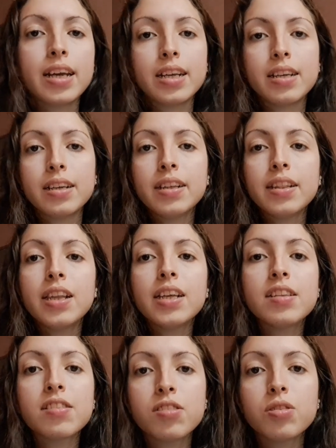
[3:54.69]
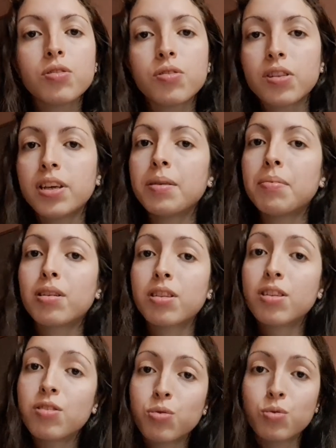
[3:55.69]
and it leads you to think
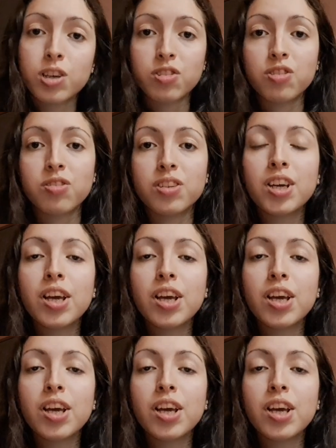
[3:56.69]
about this question.